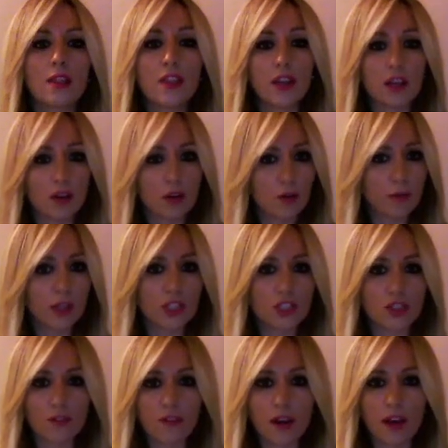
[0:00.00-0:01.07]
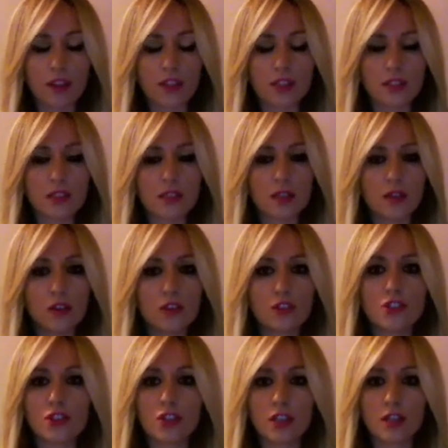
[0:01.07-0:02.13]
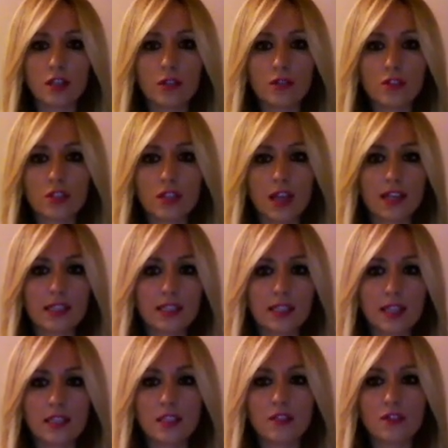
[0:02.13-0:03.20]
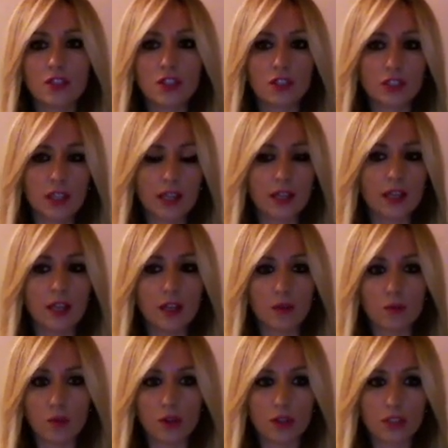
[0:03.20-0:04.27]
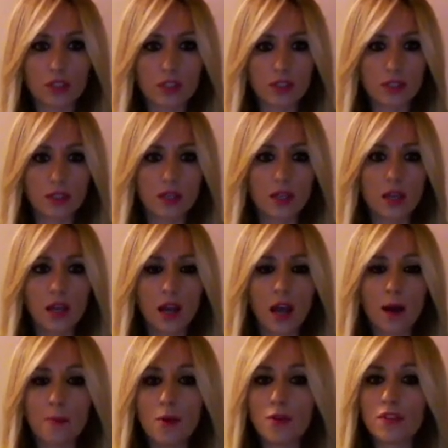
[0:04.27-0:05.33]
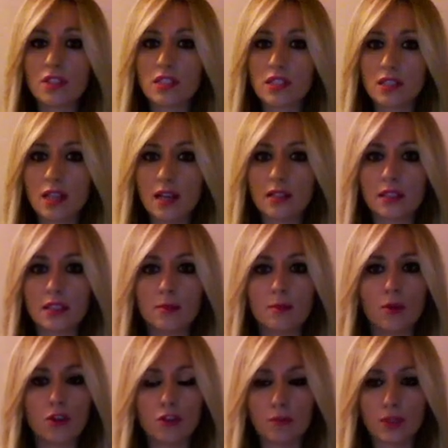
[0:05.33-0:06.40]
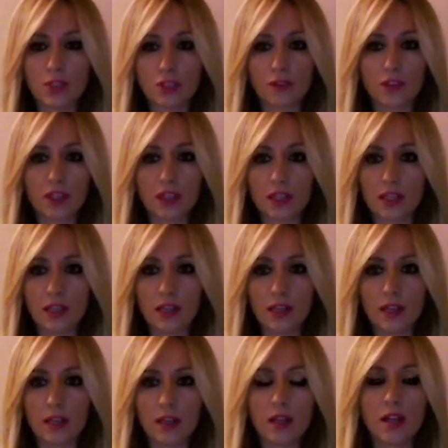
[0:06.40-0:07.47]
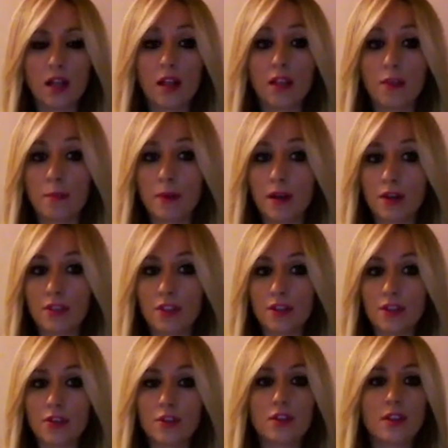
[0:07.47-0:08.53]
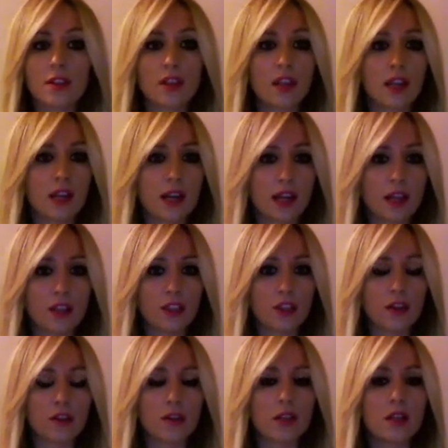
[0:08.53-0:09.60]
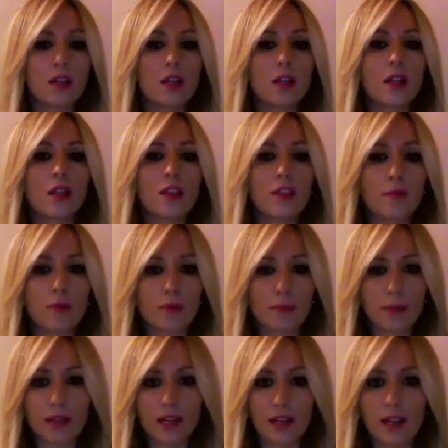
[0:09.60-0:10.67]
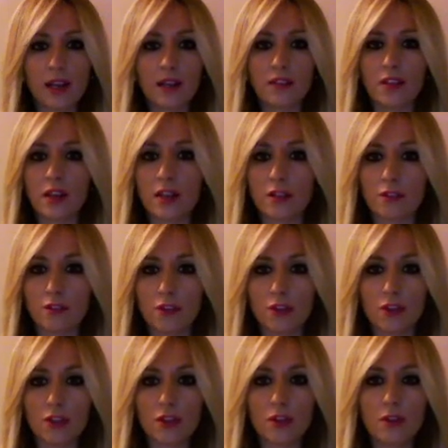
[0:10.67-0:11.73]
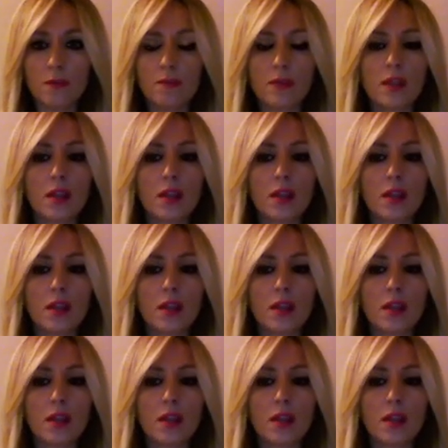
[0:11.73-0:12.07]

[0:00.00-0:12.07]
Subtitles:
The Acropolis of Athens also includes extensive geotechnical works. Among the standing monuments of the hill, the Parthenon, the Erechtheion, the Propylaea and the Ariforion,